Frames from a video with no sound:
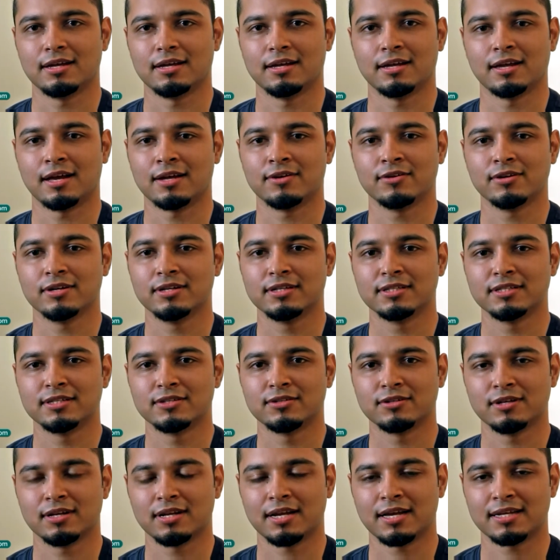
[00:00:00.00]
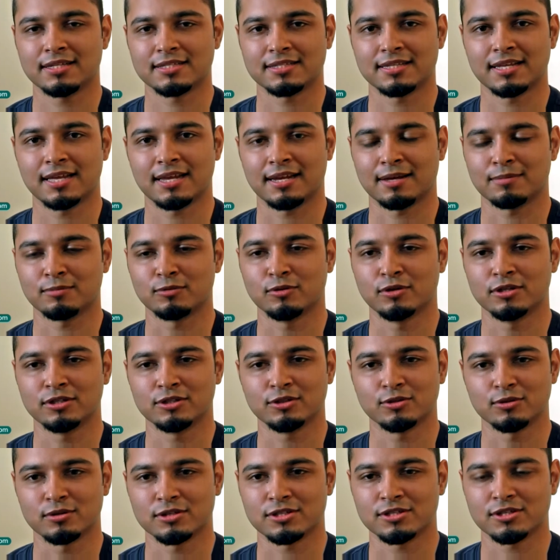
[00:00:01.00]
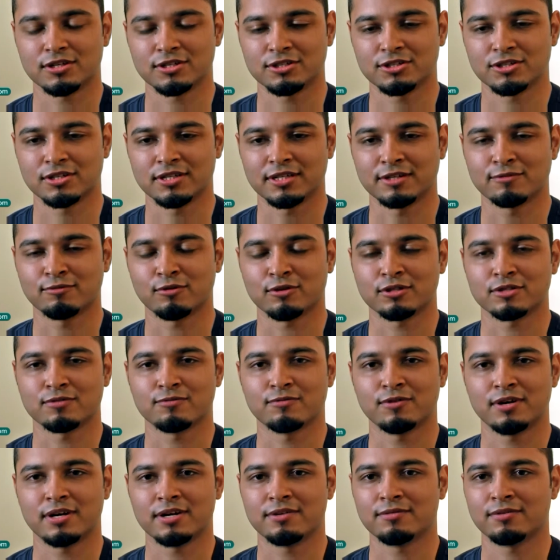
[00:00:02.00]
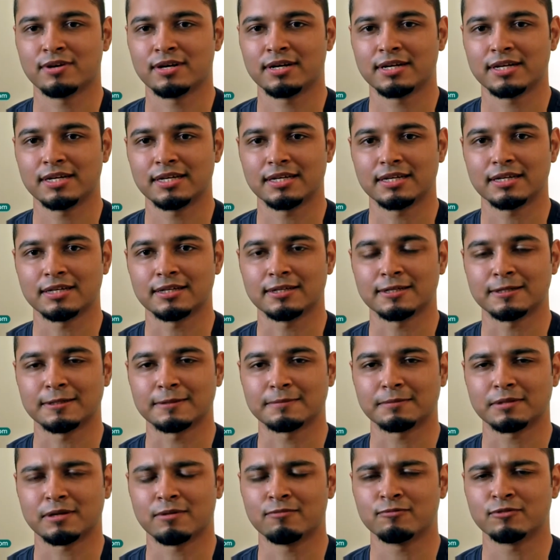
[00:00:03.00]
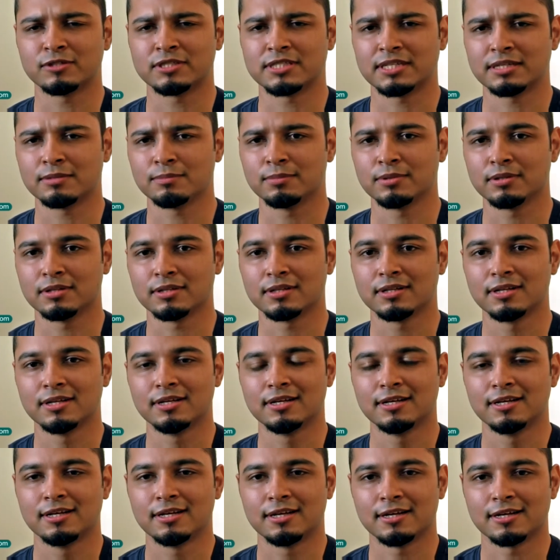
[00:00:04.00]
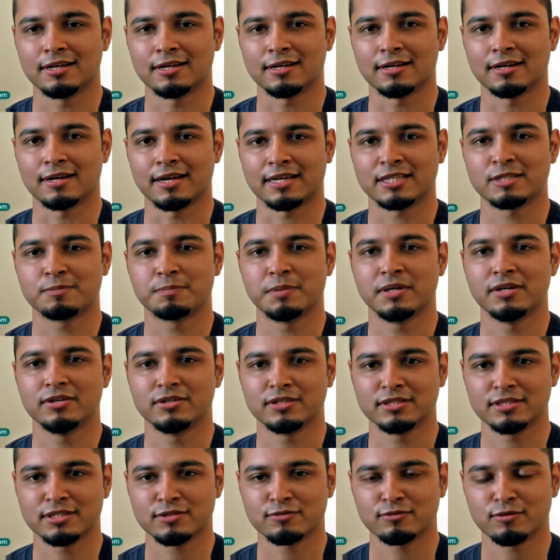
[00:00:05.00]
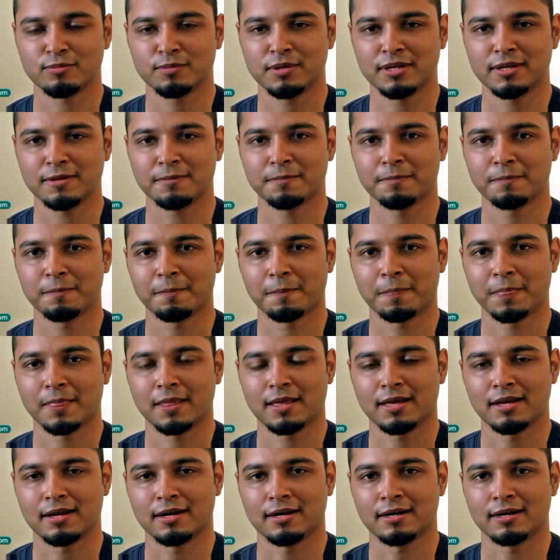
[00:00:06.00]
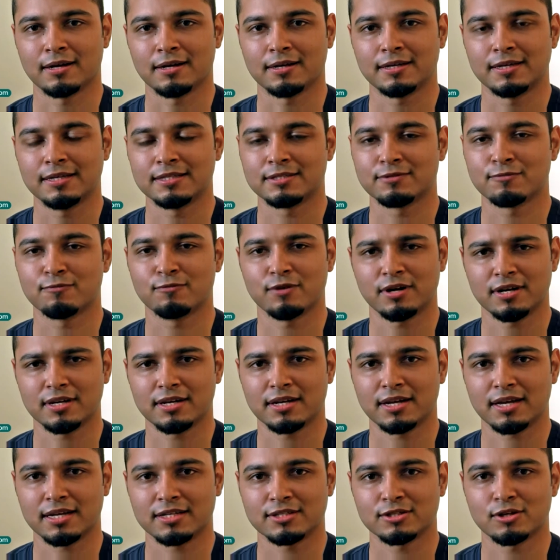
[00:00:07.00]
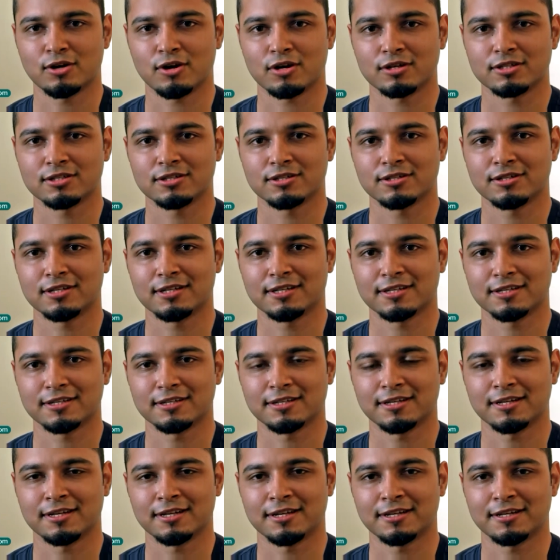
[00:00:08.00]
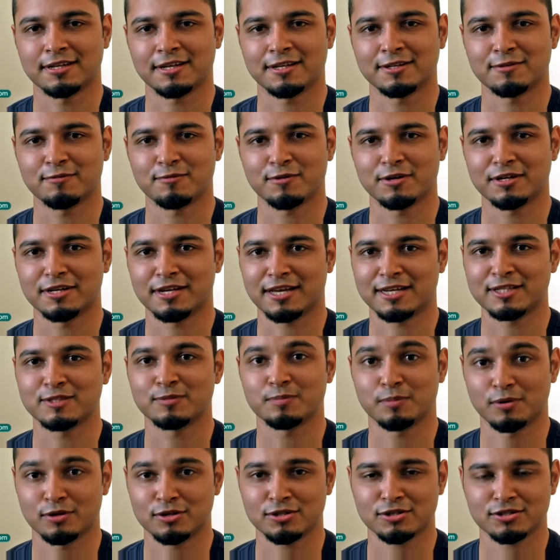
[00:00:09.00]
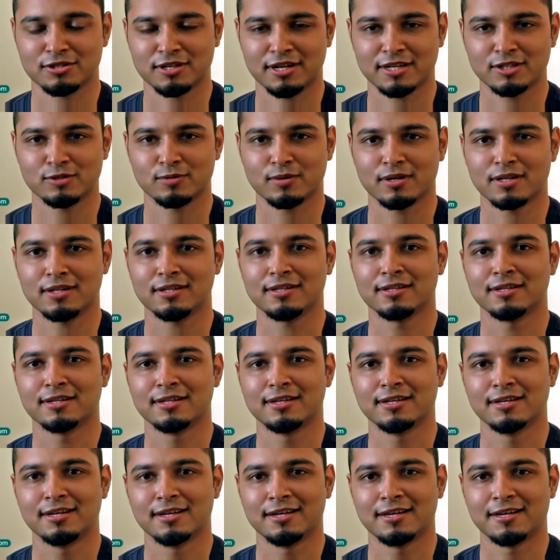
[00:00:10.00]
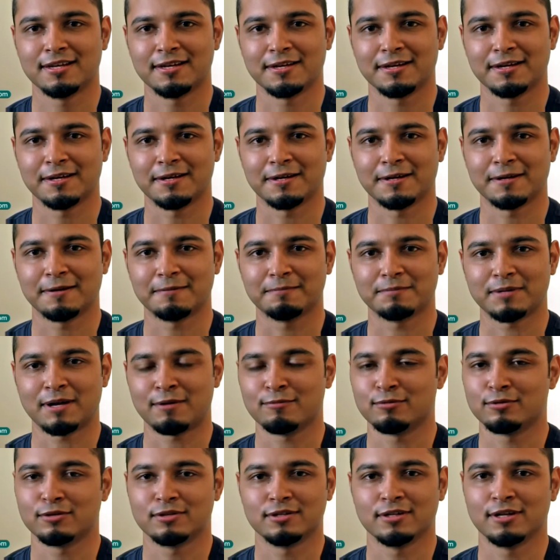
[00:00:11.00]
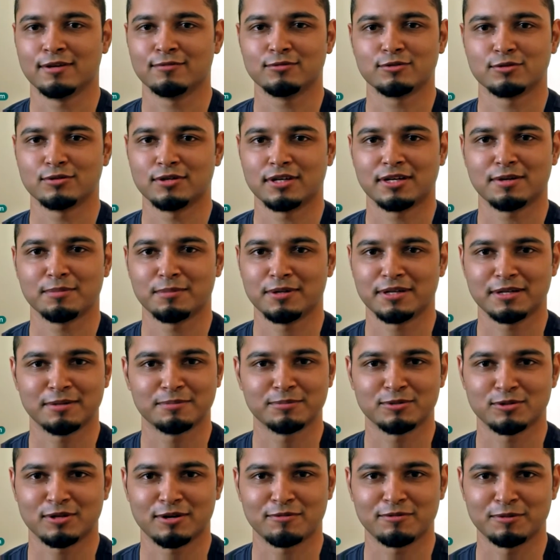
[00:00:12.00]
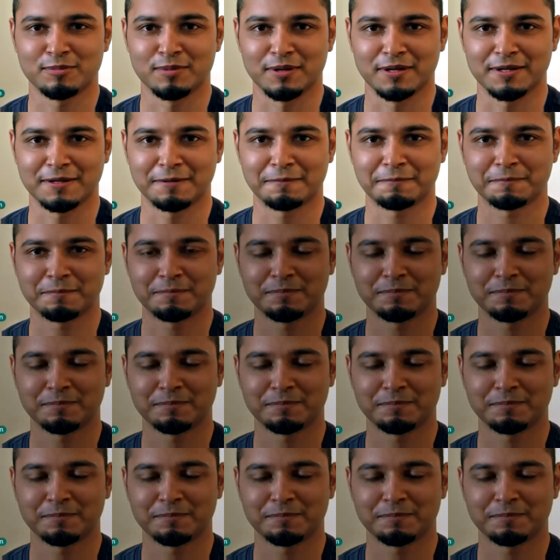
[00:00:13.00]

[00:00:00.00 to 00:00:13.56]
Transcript: really didn't realize that I'm going through a surgery. It was a very, very comfortable experience for me. He's a very nice doctor and a very nice person as well. I would love to recommend him to everybody.